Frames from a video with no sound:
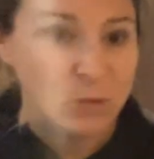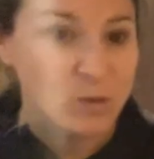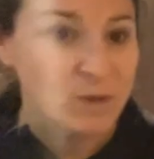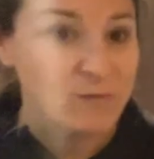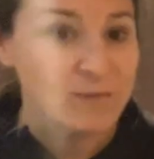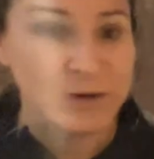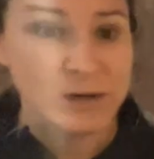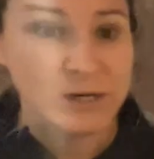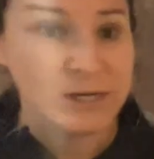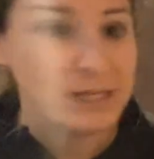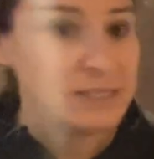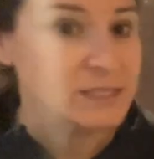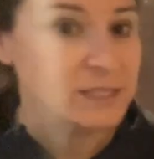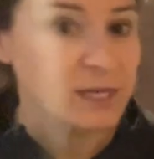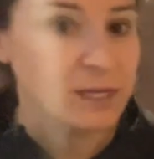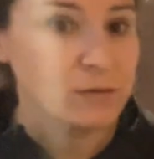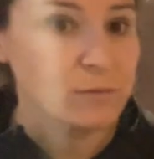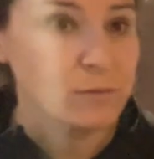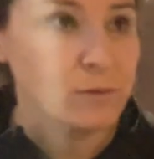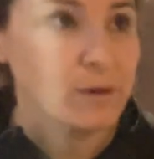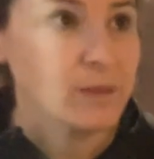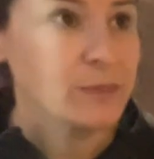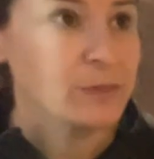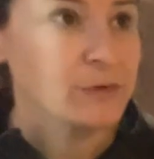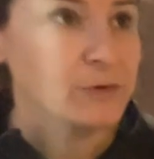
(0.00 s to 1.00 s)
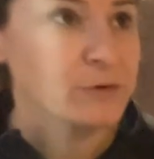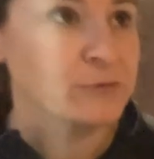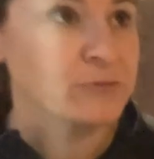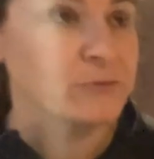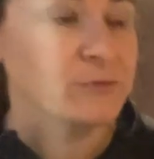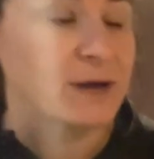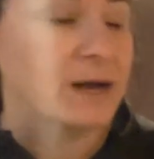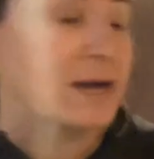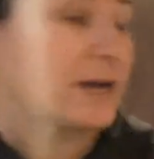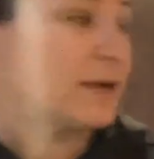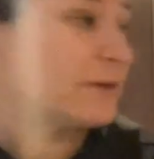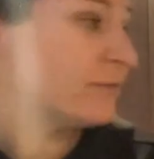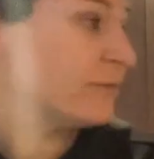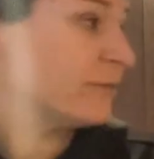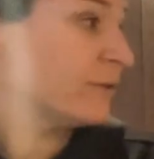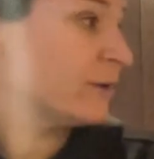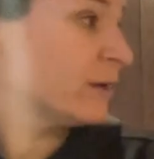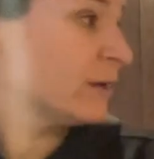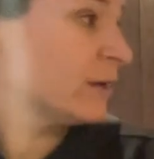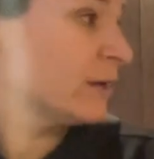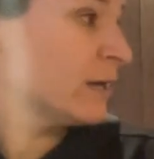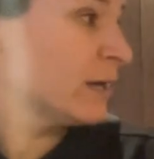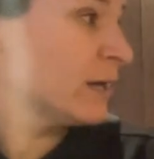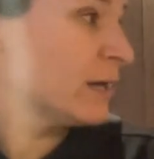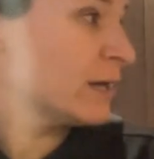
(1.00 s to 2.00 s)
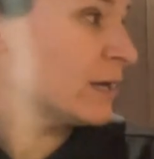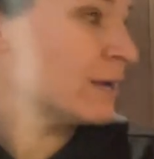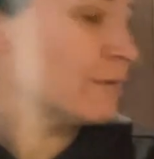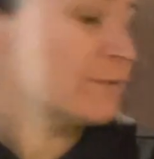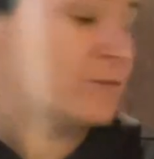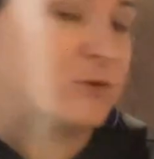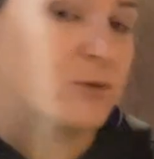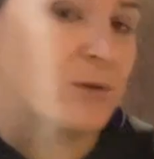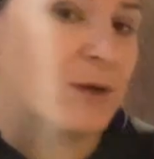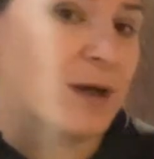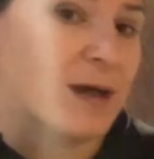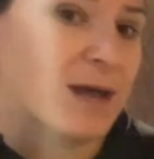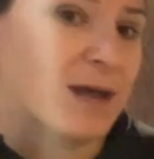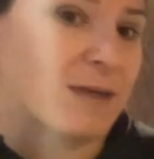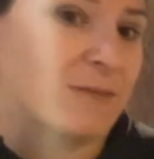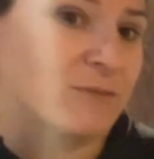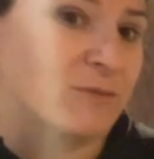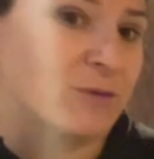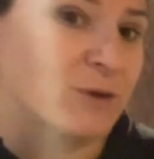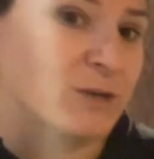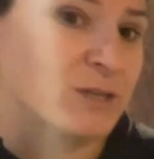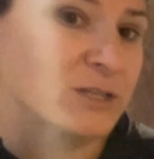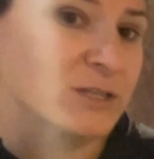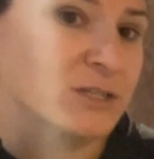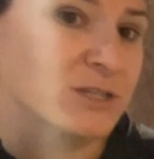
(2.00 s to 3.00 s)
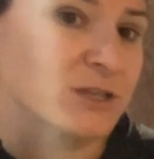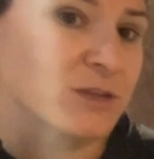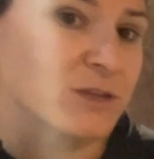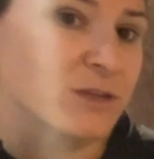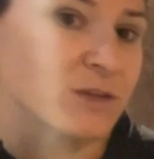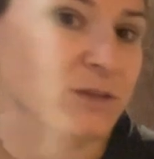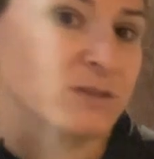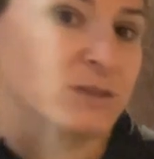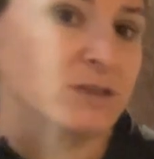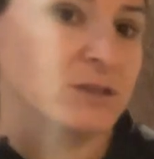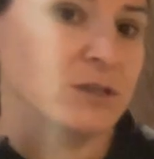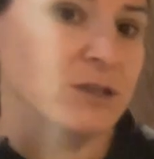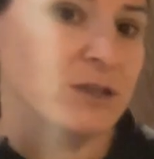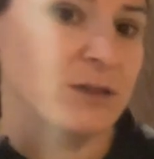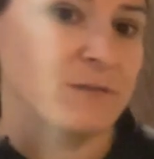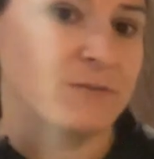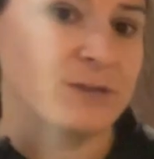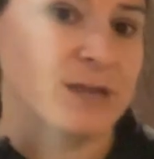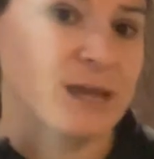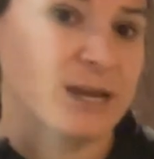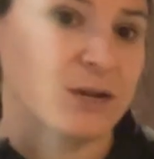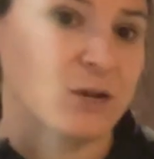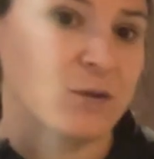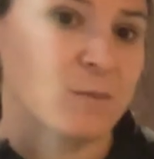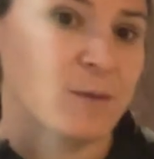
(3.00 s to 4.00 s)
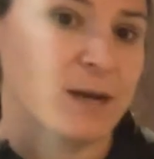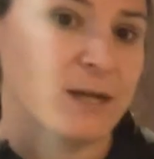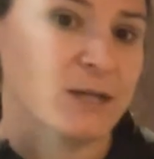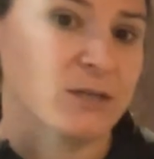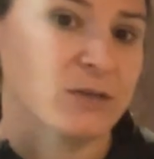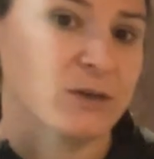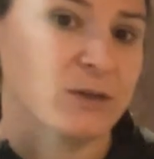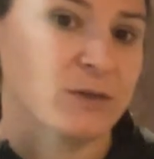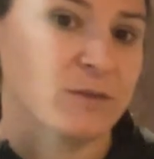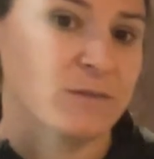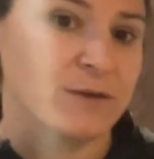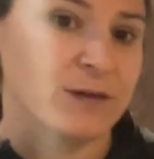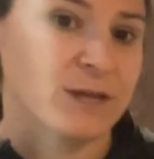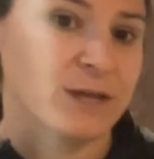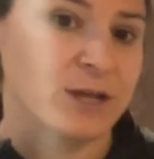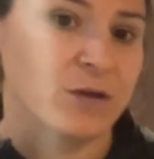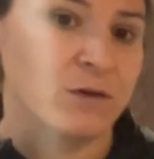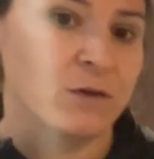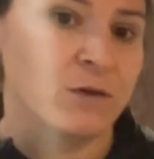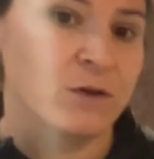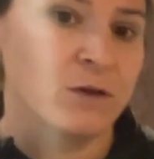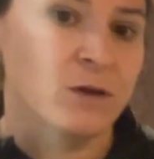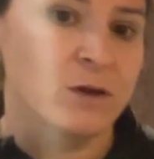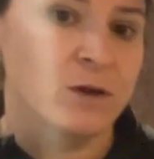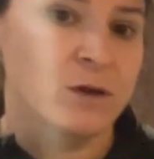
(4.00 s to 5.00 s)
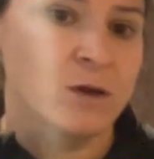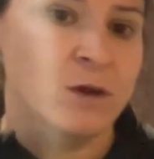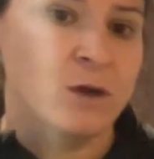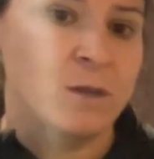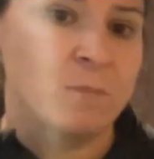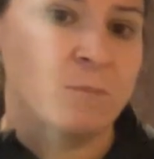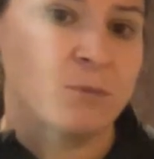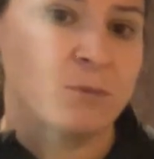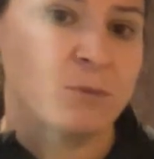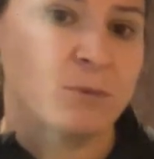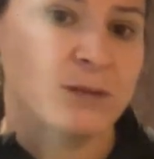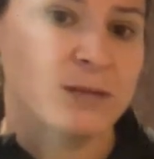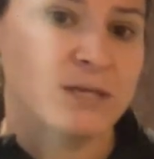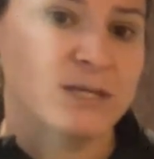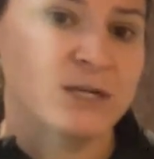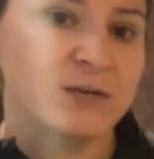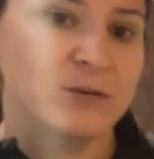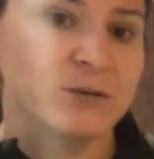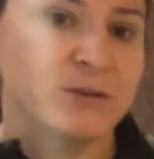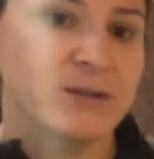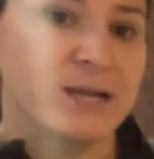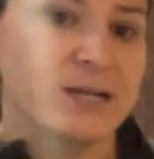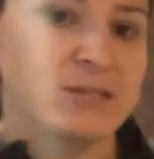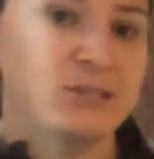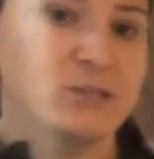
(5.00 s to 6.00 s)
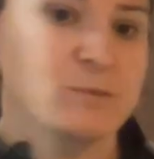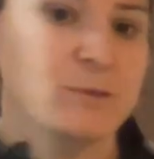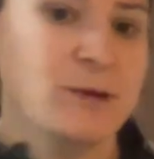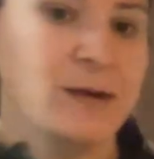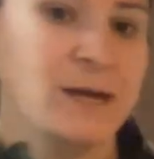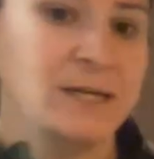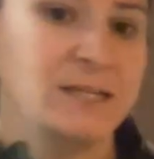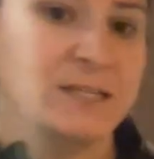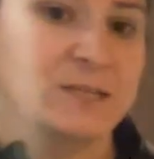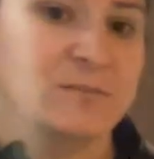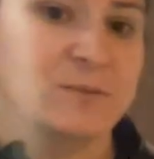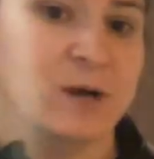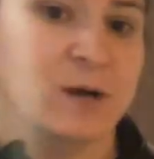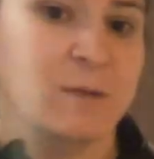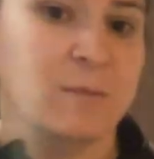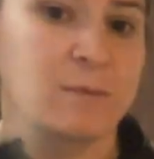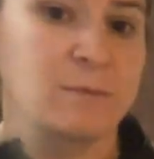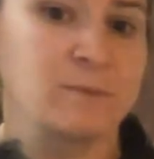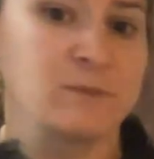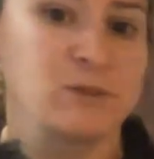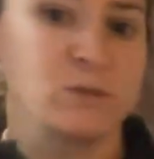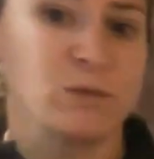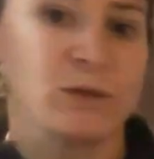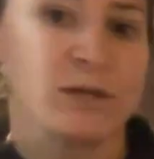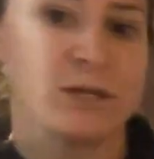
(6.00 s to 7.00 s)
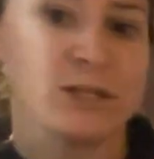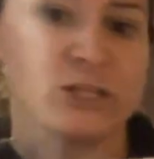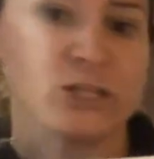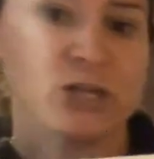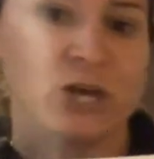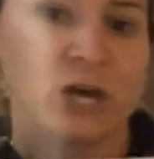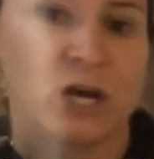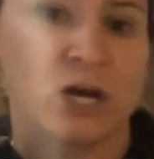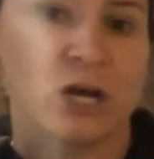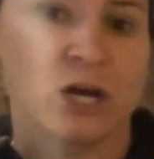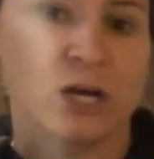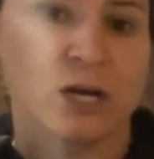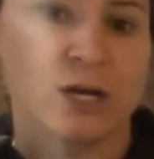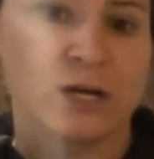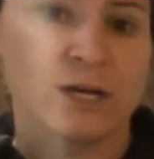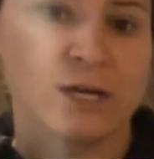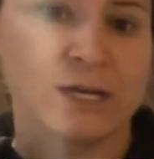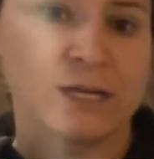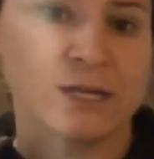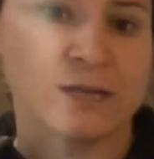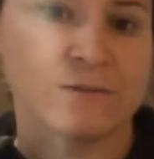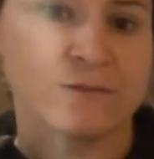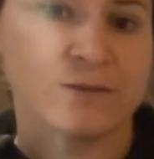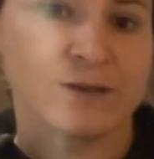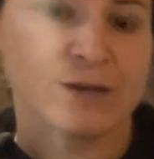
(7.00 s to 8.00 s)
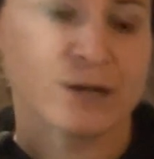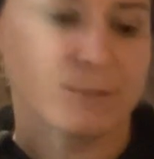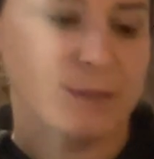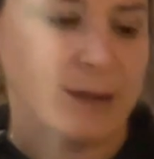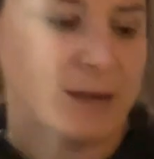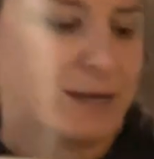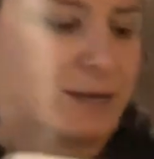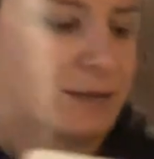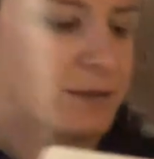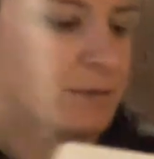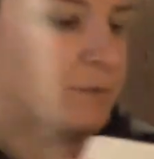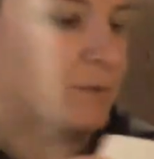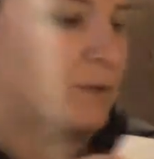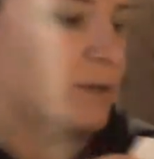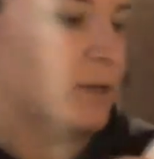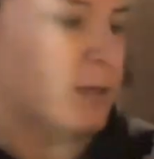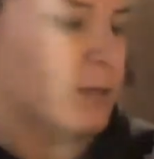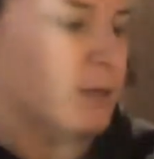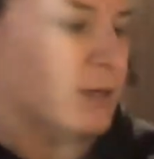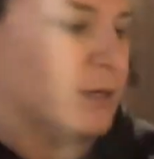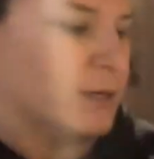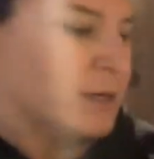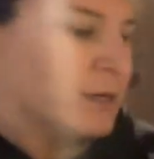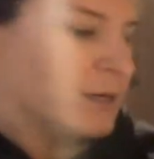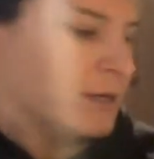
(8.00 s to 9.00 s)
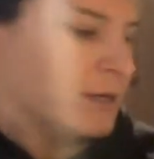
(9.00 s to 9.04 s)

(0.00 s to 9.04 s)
We've already done 1 through 5. If you have questions on those, you've got to go back to another video. But we're going to deal with the extra practice problems, which are in the very back of the book.